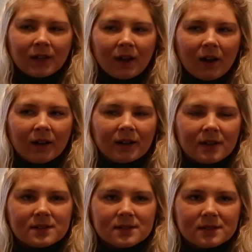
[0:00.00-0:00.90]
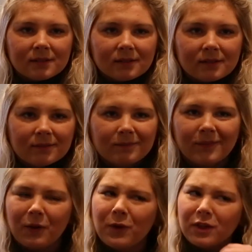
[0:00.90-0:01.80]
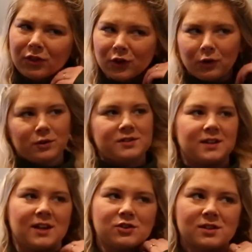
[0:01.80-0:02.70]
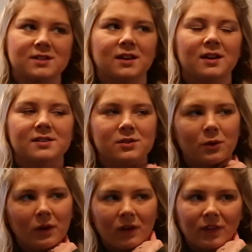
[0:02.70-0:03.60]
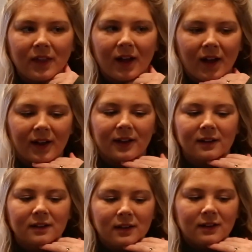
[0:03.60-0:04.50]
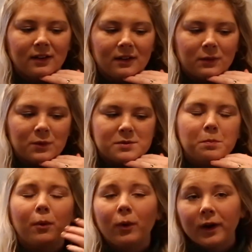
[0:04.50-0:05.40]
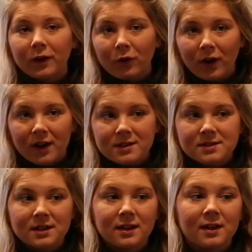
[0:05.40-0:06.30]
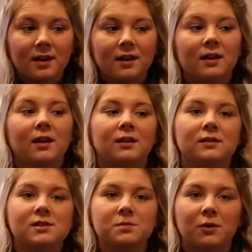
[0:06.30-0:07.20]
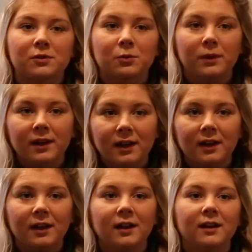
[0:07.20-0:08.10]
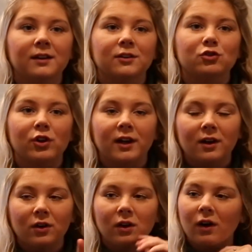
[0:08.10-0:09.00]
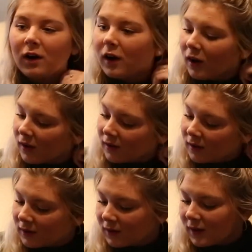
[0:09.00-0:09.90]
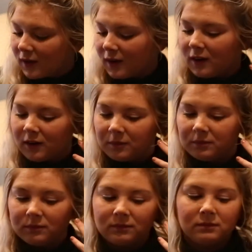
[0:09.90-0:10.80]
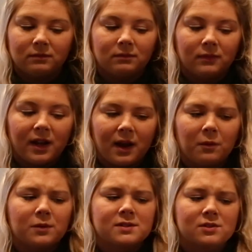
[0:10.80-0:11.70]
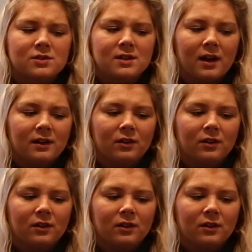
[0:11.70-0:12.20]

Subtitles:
Yeah, I guess I went through stages in high school that I was boy crazy and smoked weed and drank alcohol. And I was just